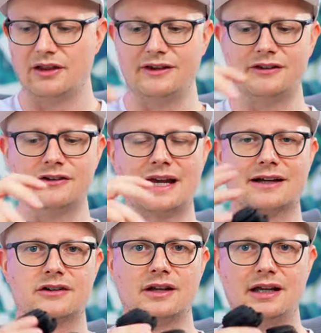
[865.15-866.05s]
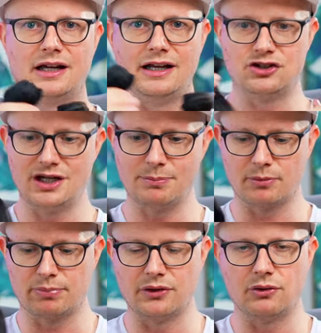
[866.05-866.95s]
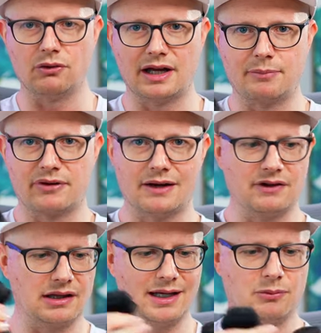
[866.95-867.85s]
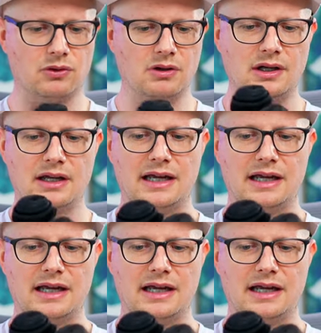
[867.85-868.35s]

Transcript: This is actually a cheaper bundle at Private Label,